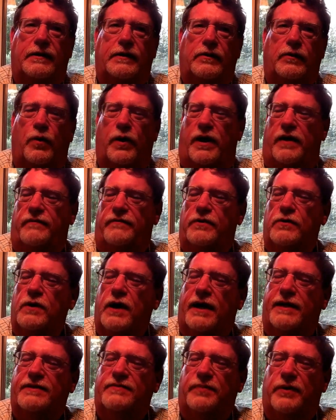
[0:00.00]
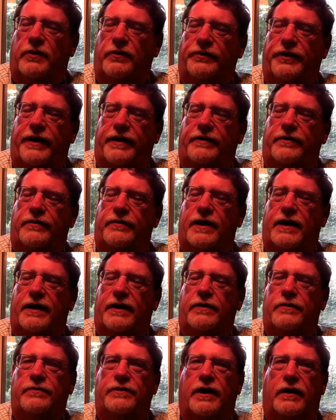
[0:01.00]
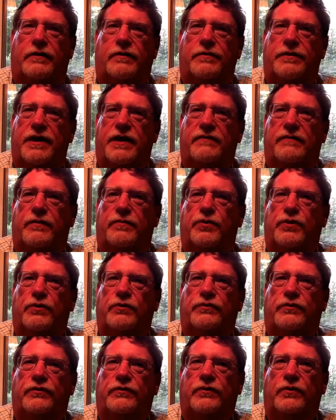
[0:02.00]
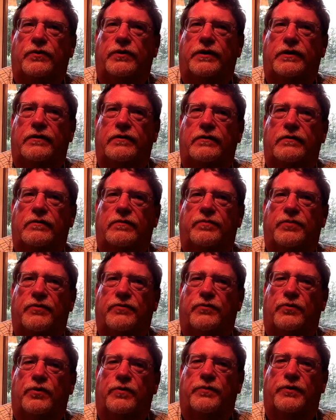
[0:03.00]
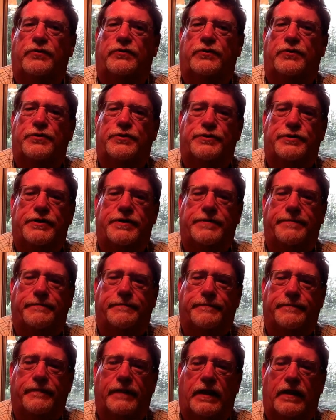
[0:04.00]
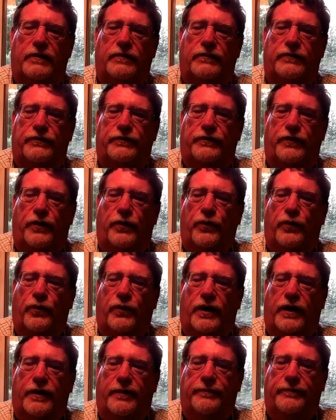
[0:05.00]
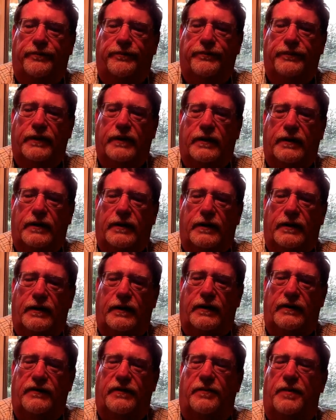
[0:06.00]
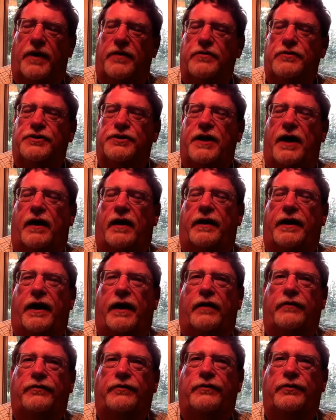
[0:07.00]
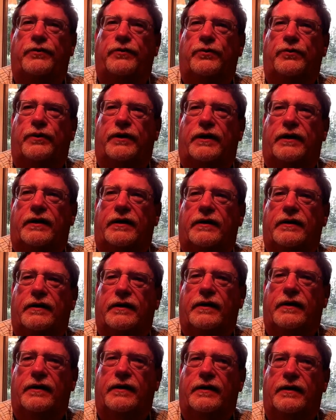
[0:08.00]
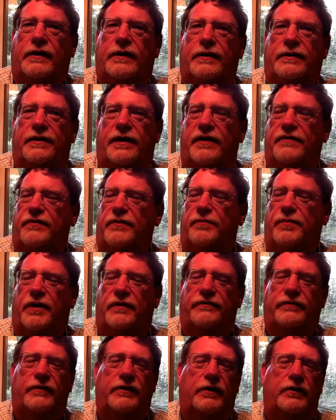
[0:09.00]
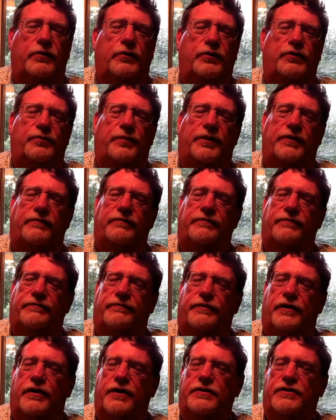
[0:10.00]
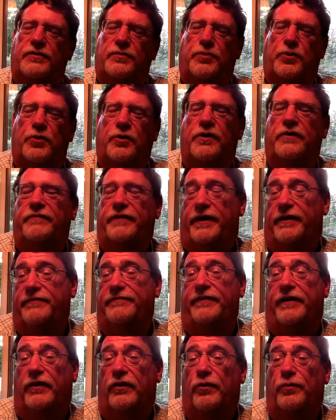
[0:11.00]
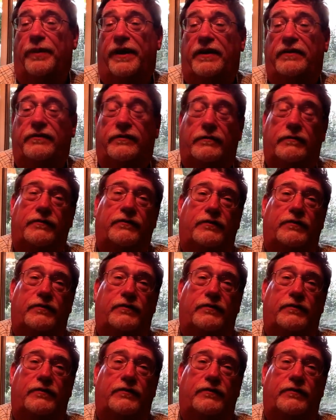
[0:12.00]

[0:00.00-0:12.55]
Grandview Hospital, Dayton, Ohio. Dr. David Bruce is going to perform the surgery. So some other shout outs to Dave in Buffalo, has been very supportive, NFL Mason.